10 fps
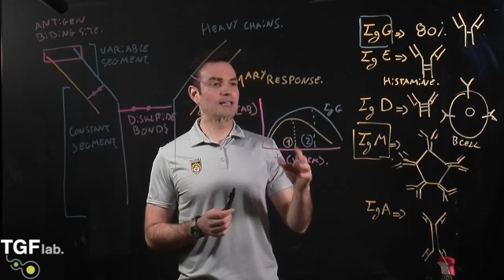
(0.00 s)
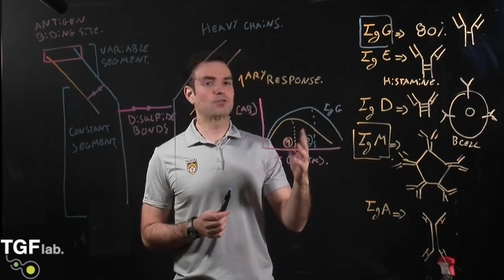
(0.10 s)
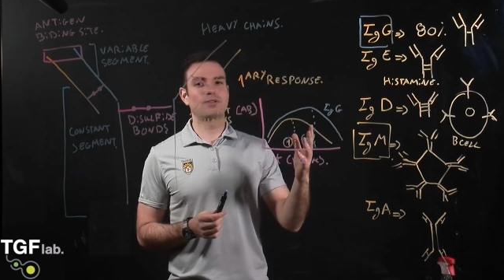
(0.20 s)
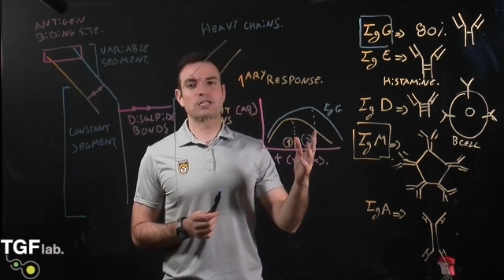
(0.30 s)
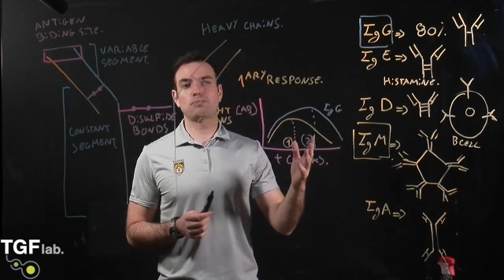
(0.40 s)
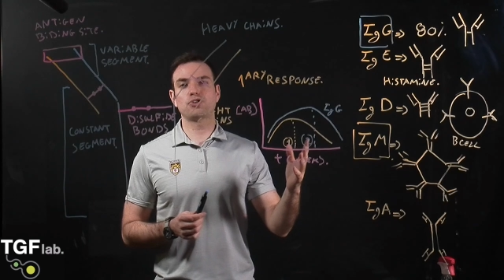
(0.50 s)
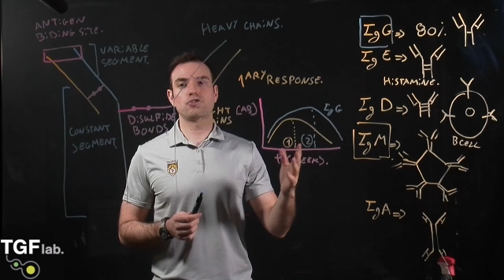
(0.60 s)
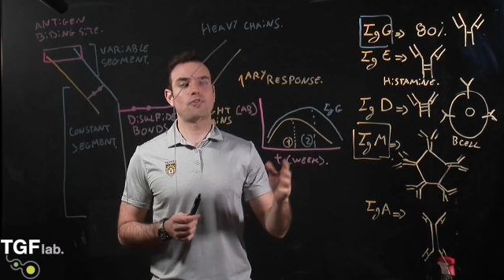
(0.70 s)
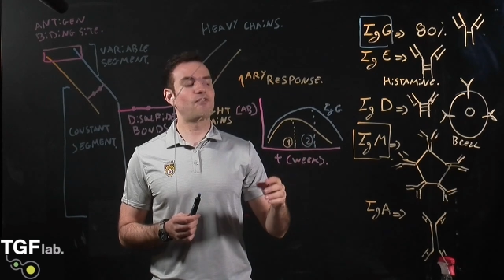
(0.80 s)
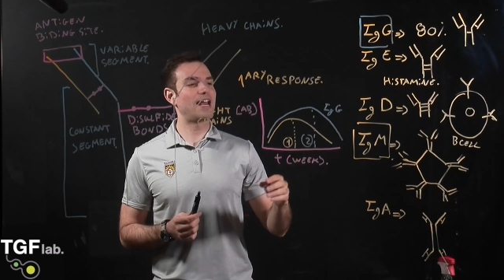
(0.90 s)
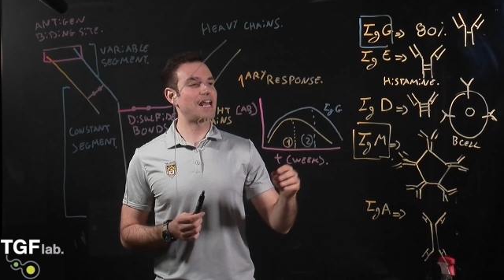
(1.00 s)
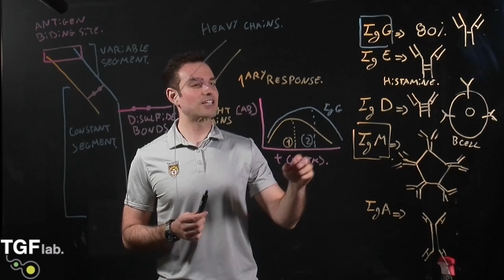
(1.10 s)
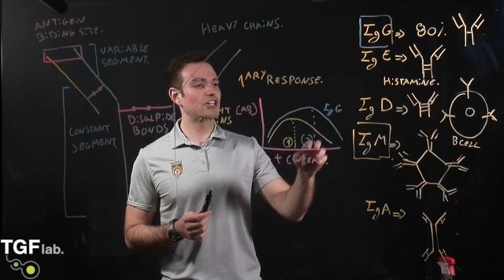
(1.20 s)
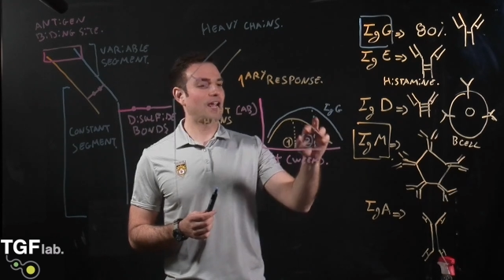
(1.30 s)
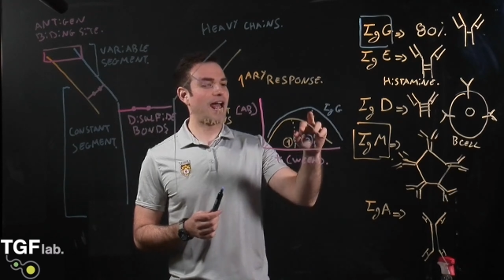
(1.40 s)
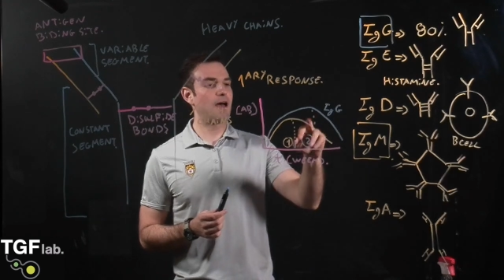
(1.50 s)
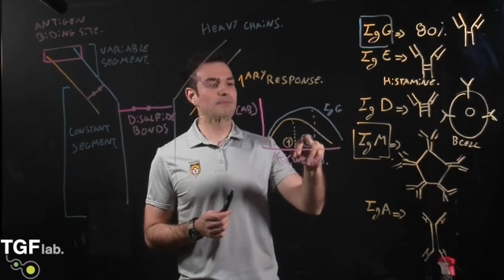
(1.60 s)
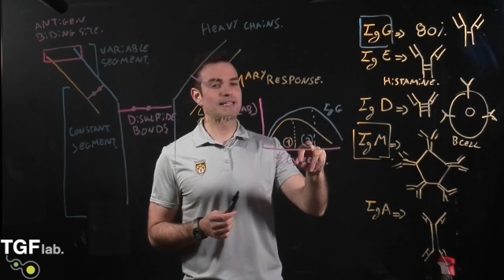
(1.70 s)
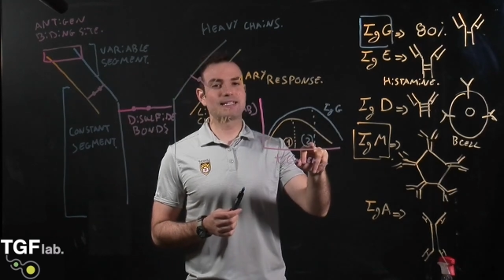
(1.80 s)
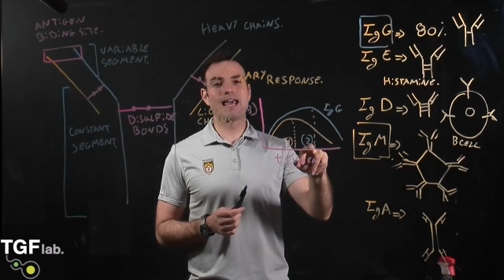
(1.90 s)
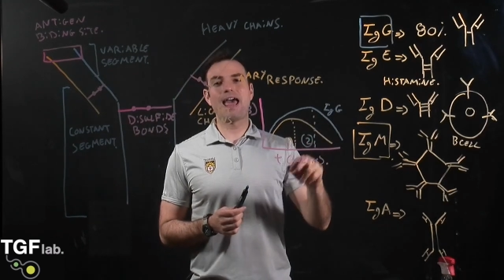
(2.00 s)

to the exposure of an antigen happens